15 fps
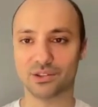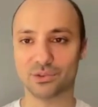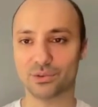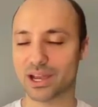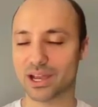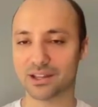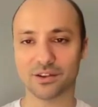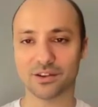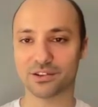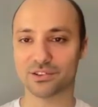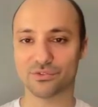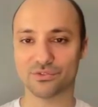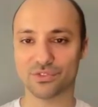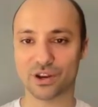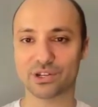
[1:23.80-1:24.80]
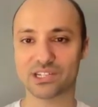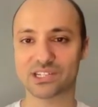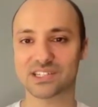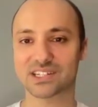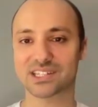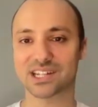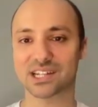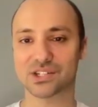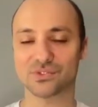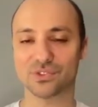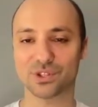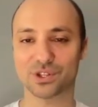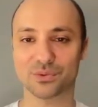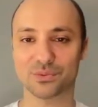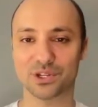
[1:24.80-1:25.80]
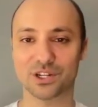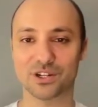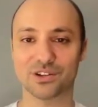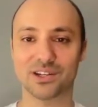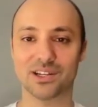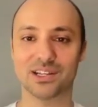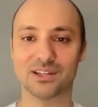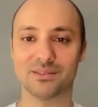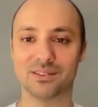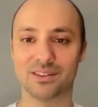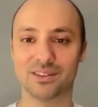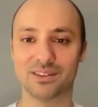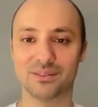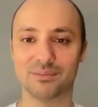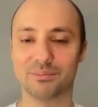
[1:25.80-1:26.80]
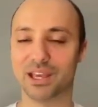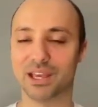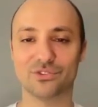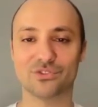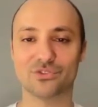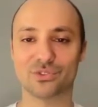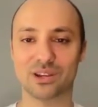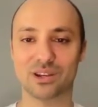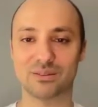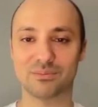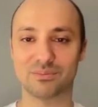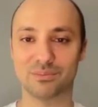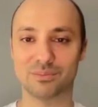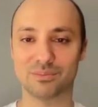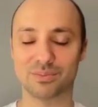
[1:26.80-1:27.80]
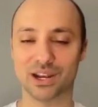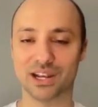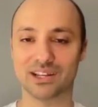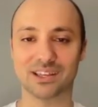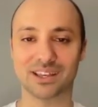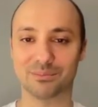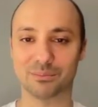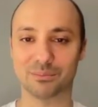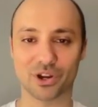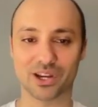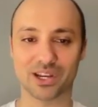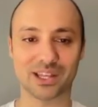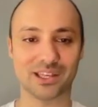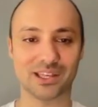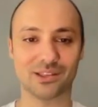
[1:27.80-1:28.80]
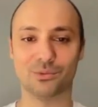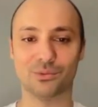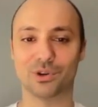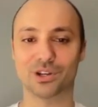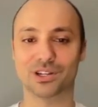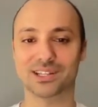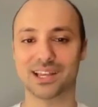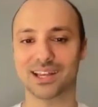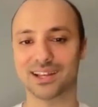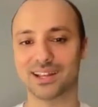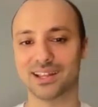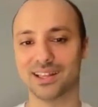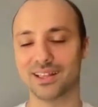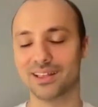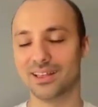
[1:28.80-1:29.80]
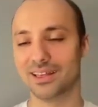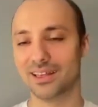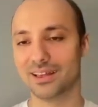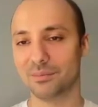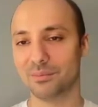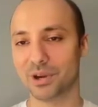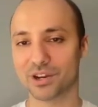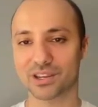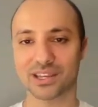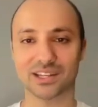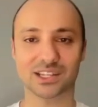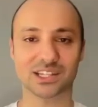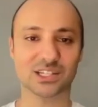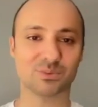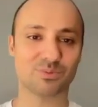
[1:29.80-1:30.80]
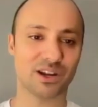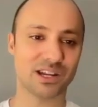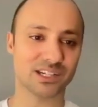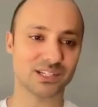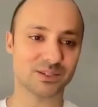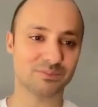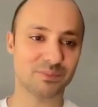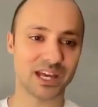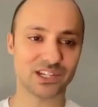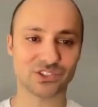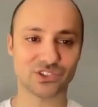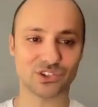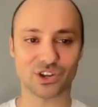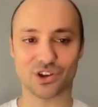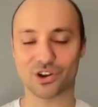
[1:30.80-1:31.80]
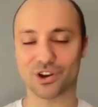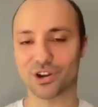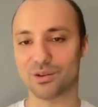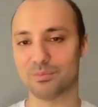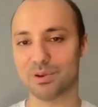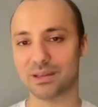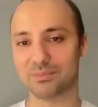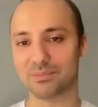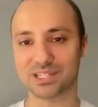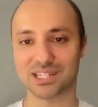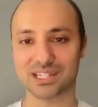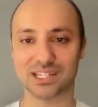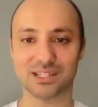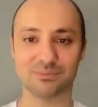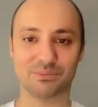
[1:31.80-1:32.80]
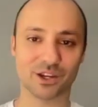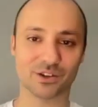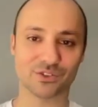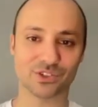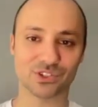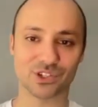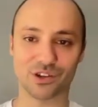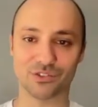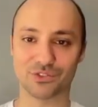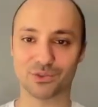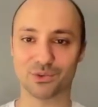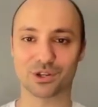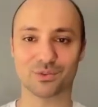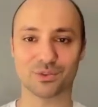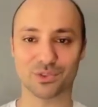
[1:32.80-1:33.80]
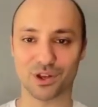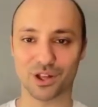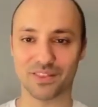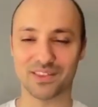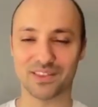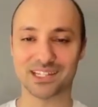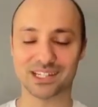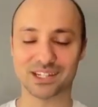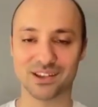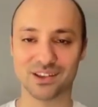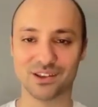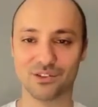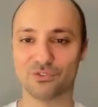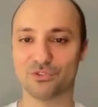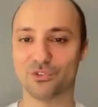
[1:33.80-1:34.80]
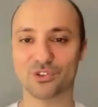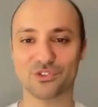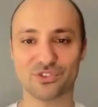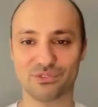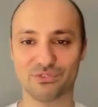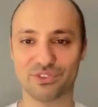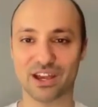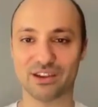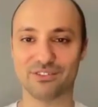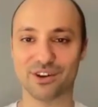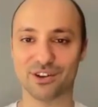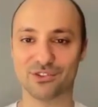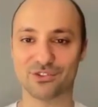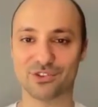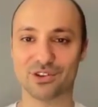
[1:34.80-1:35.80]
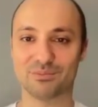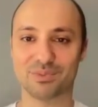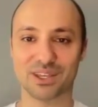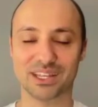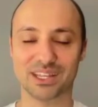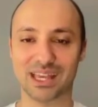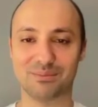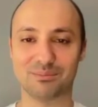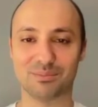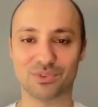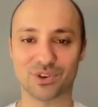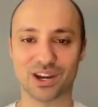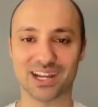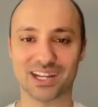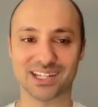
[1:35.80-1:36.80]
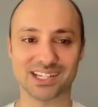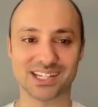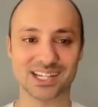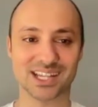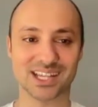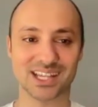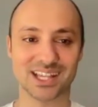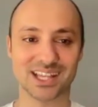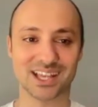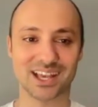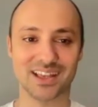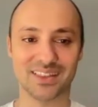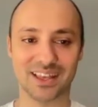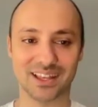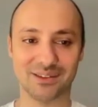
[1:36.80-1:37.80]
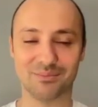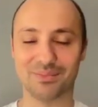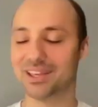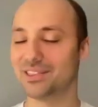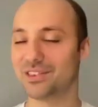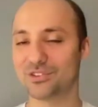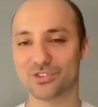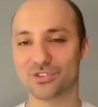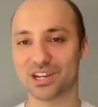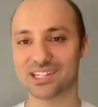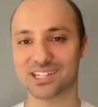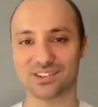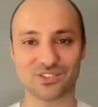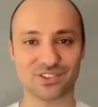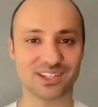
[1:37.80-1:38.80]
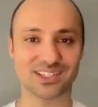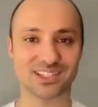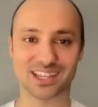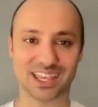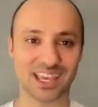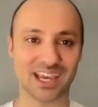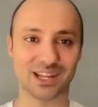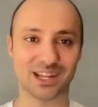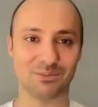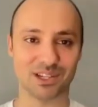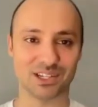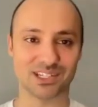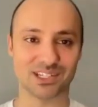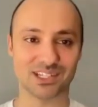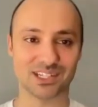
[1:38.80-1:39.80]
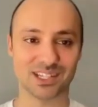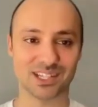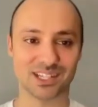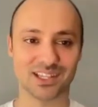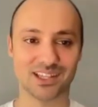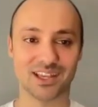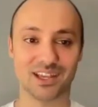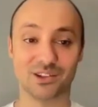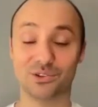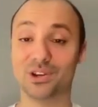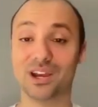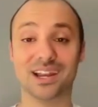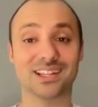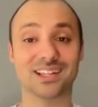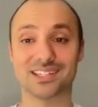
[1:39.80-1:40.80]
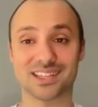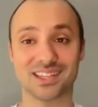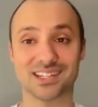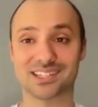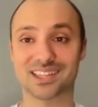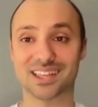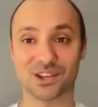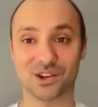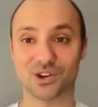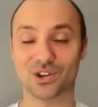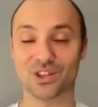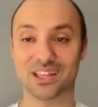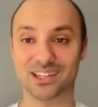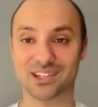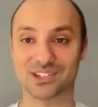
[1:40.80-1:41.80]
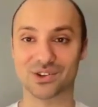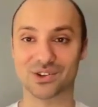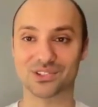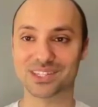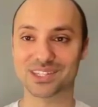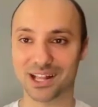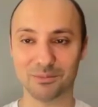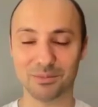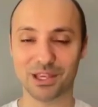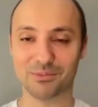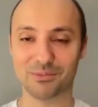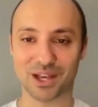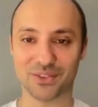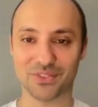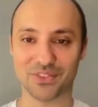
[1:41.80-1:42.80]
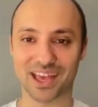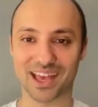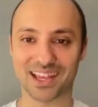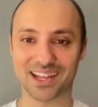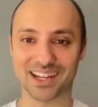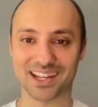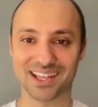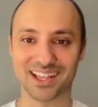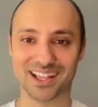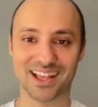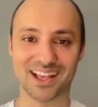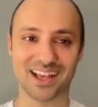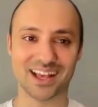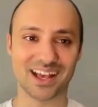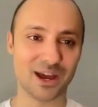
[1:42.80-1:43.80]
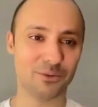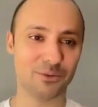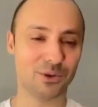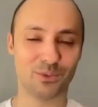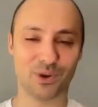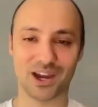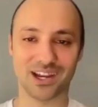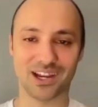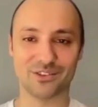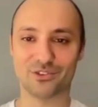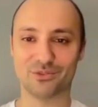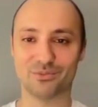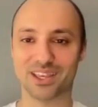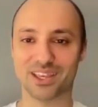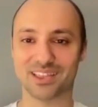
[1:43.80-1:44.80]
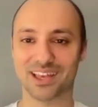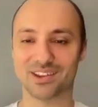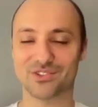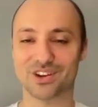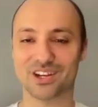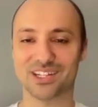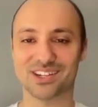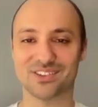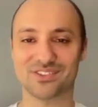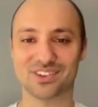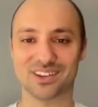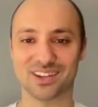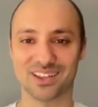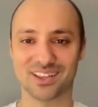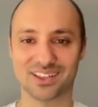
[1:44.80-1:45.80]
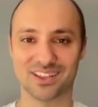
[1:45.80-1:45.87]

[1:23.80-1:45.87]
you had a very successful career in mainstream branding and marketing. You worked at American Express, MasterCard, Pepsi, Microsoft. You worked with all these Fortune 500 big name brands and then made the transition to cannabis. And you got into this thing early. So tell me about that. How and why did you make that transition?